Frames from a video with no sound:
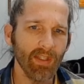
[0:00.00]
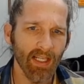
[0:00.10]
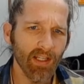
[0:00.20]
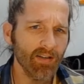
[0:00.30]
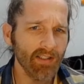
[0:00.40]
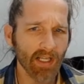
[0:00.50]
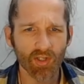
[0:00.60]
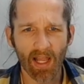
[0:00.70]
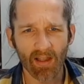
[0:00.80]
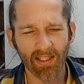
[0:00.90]

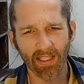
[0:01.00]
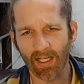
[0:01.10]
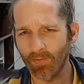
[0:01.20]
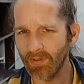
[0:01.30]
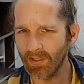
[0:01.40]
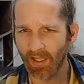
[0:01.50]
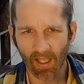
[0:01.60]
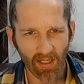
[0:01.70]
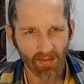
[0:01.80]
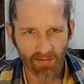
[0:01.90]
Intersectionality, I really
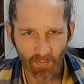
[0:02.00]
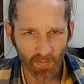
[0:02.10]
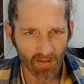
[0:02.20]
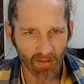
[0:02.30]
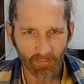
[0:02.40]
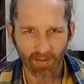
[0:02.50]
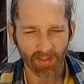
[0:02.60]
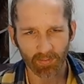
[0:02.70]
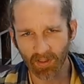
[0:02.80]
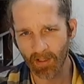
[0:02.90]
hate this word because
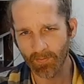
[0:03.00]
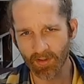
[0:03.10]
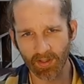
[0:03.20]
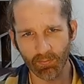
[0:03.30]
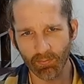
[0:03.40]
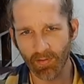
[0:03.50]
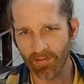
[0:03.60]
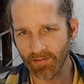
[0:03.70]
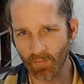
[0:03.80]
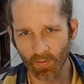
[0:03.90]
it becomes this
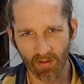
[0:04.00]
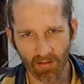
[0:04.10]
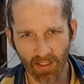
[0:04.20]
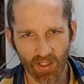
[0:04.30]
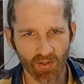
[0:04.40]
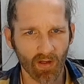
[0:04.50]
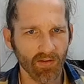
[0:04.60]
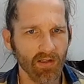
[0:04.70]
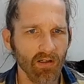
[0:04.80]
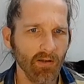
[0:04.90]
buzzword catch-all
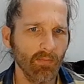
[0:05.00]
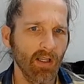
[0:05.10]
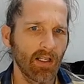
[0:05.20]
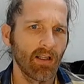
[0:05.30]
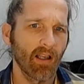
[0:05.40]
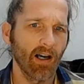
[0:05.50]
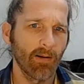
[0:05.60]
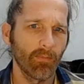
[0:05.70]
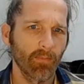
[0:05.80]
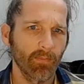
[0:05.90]
term.
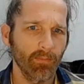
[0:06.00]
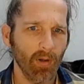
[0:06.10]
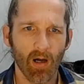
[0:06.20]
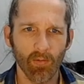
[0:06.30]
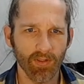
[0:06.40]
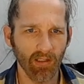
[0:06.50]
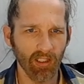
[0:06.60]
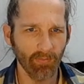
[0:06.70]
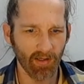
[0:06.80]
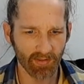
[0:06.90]
But all we're
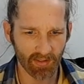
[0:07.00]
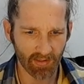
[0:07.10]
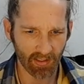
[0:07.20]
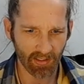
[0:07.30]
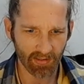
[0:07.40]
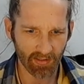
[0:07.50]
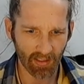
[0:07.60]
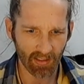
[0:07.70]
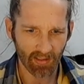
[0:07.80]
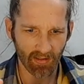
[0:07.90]
talking about is things
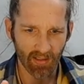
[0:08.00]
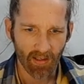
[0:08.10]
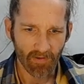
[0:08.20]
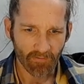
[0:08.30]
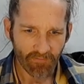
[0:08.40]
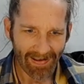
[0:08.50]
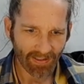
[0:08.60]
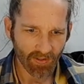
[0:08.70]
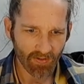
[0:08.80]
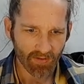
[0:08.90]
that,
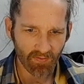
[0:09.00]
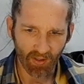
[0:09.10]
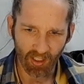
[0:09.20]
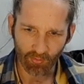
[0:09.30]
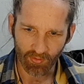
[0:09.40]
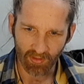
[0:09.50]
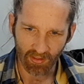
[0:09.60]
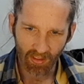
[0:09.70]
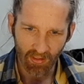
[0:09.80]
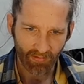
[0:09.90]
factors and variables that
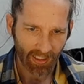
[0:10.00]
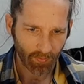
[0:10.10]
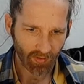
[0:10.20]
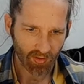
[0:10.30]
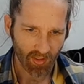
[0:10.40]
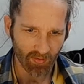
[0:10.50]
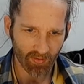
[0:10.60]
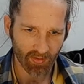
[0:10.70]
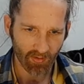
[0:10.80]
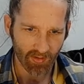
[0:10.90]
interact with each other.
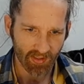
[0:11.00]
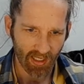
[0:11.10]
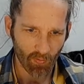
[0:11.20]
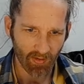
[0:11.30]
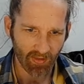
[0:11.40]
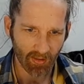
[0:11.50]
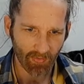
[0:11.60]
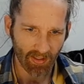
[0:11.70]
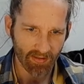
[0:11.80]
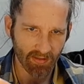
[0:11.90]
So that's not one thing
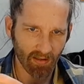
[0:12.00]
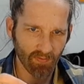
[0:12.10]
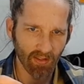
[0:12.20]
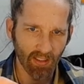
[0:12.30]
by itself.